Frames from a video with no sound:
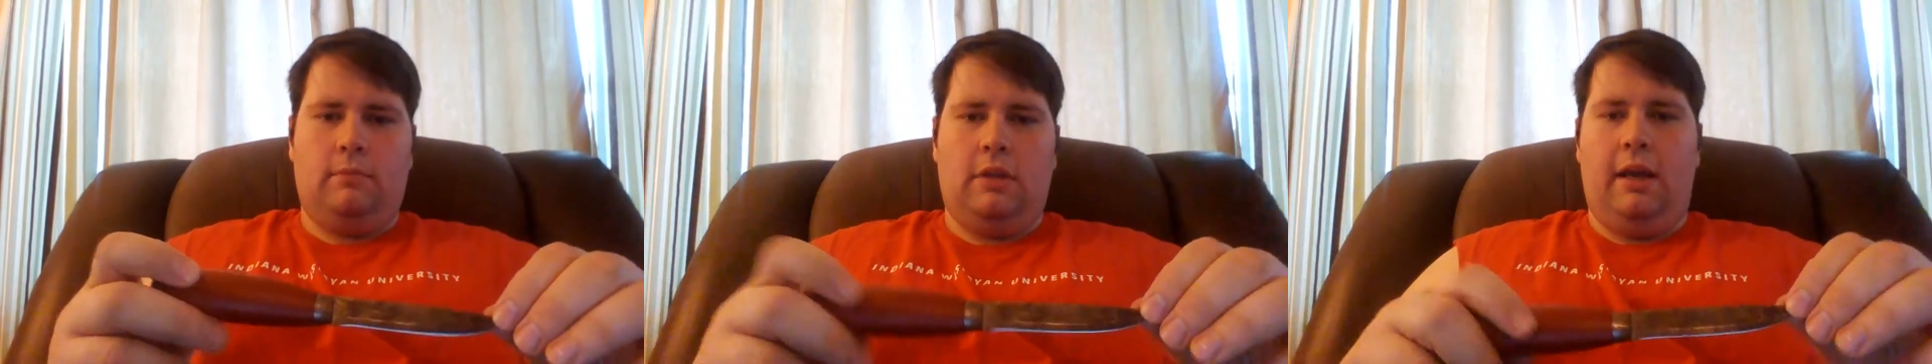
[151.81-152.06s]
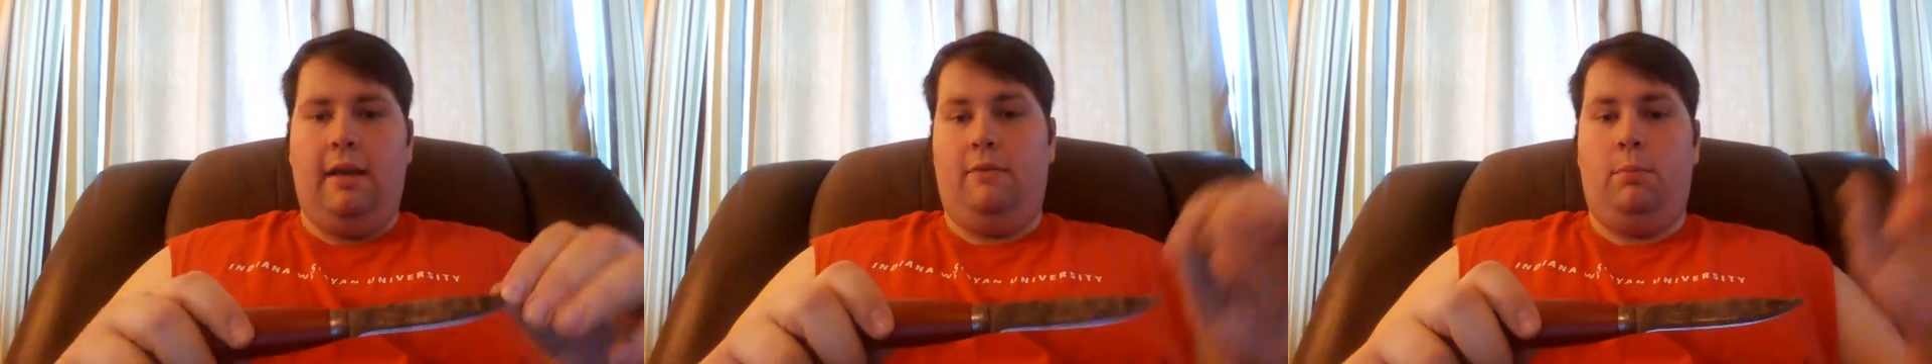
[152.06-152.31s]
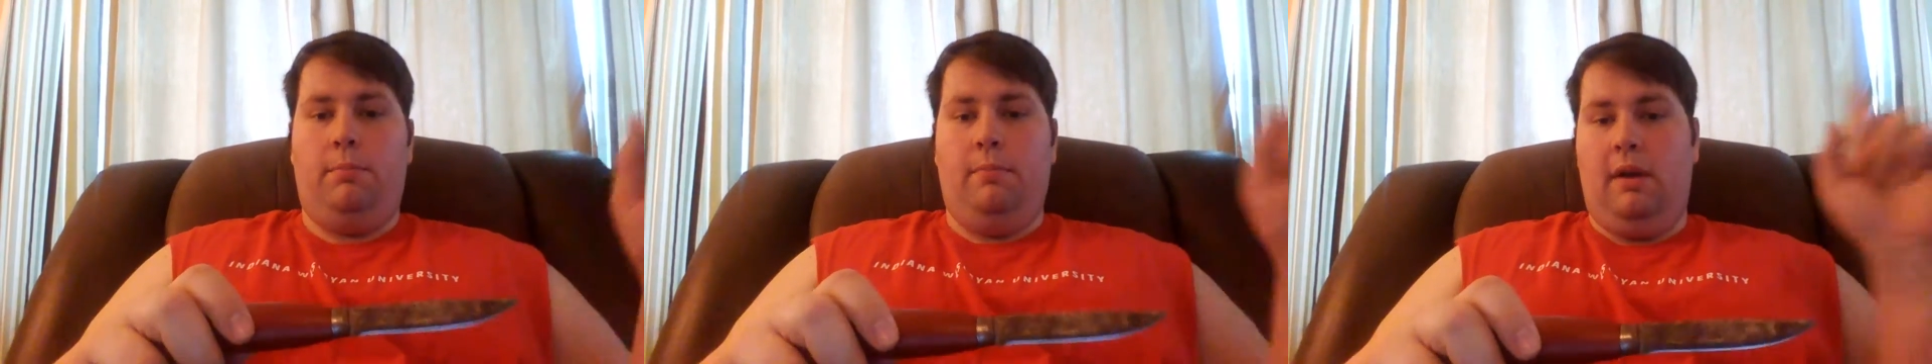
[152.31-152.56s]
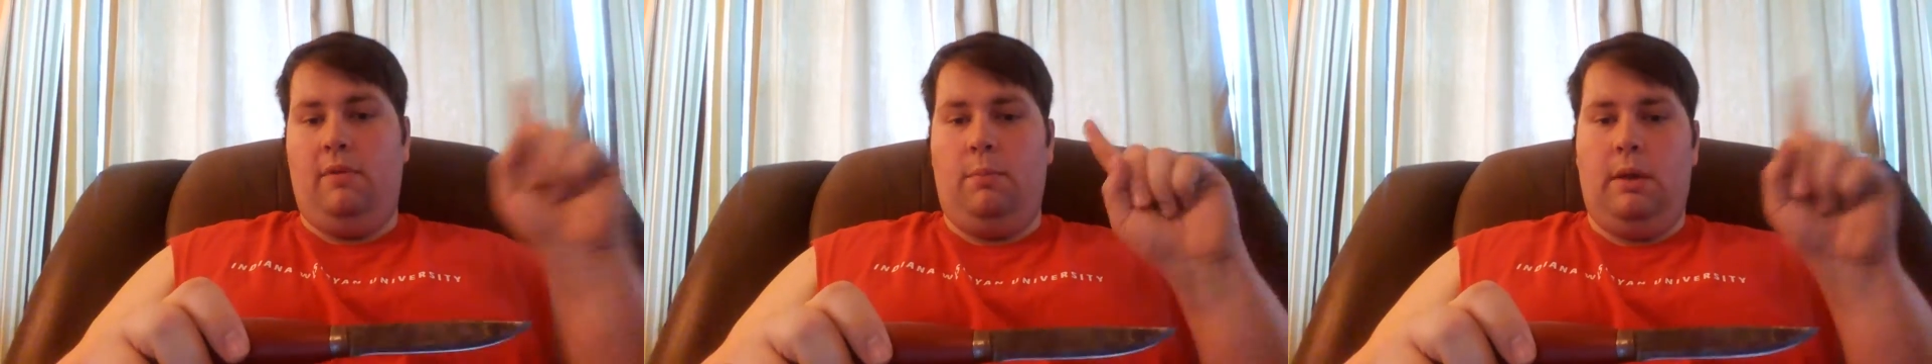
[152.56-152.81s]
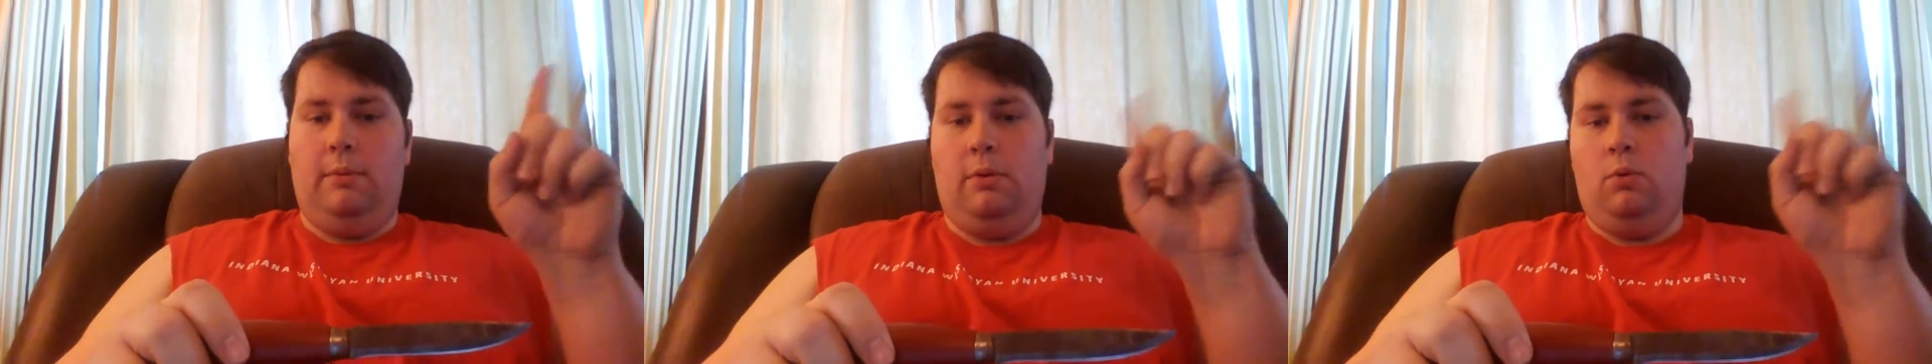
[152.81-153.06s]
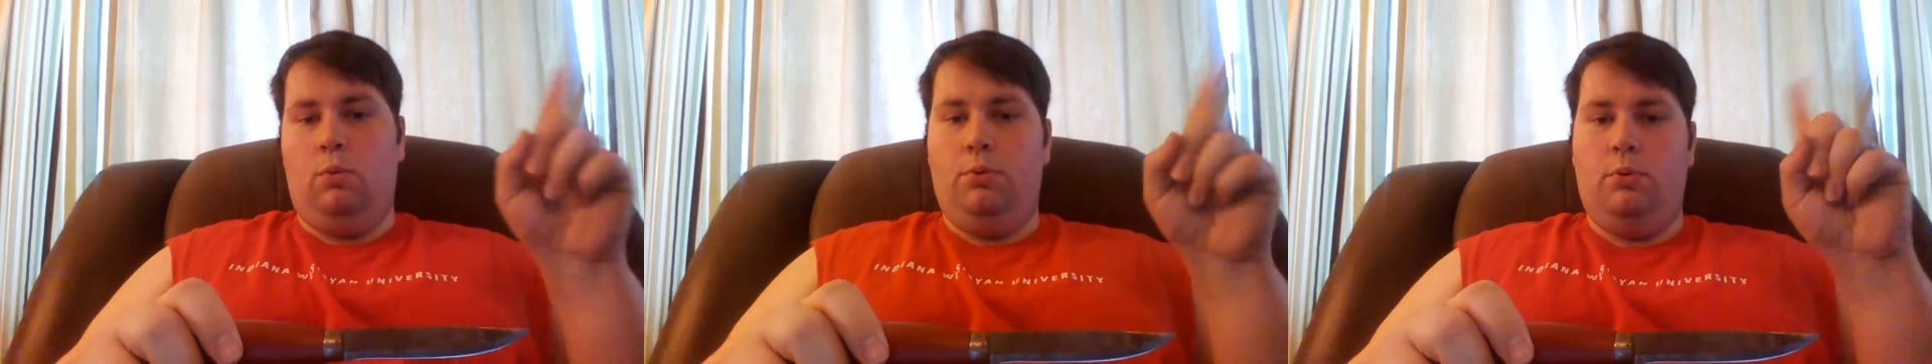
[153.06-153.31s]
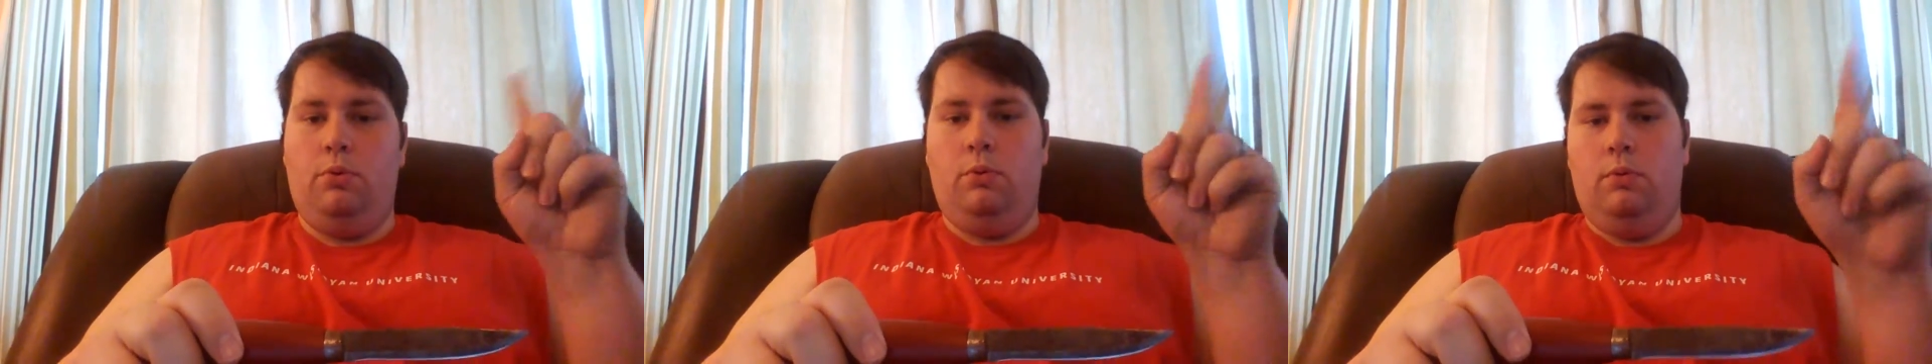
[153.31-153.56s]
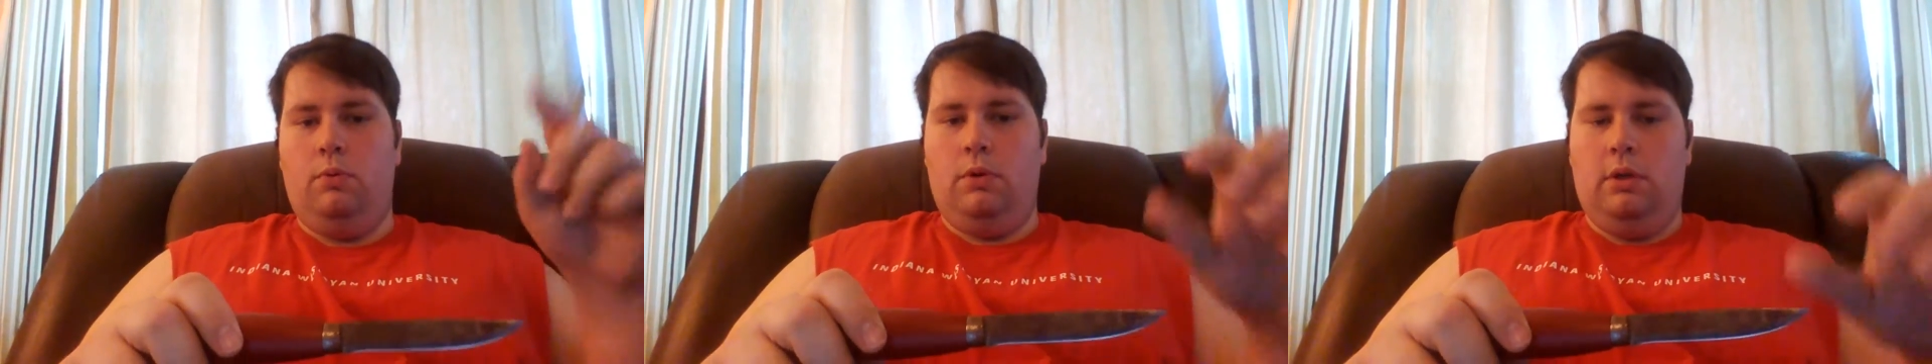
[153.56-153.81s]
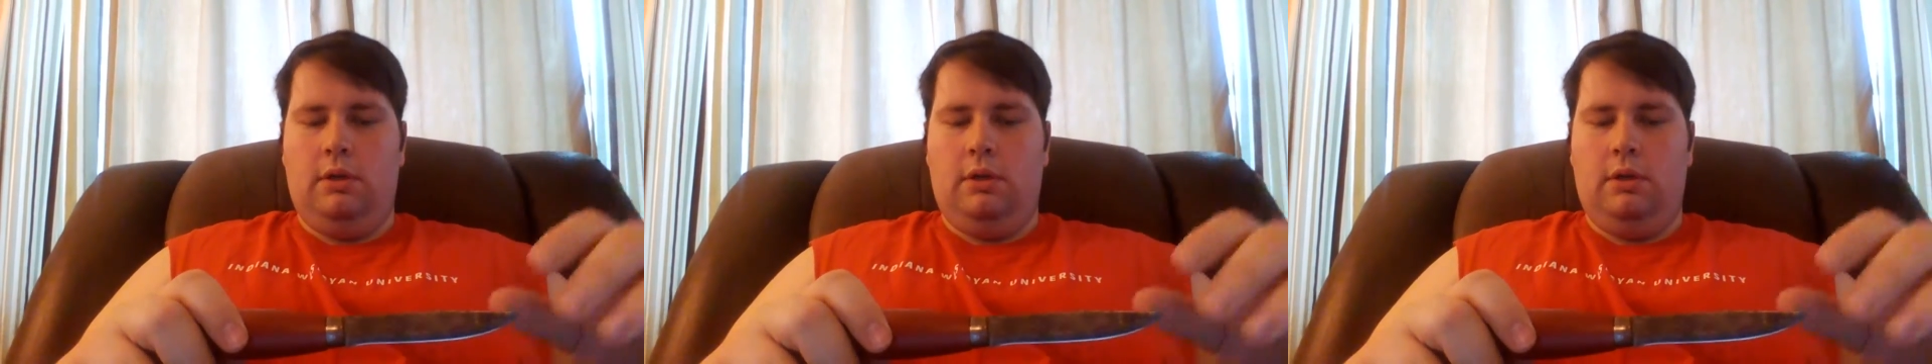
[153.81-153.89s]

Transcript: have a baby. Woohoo!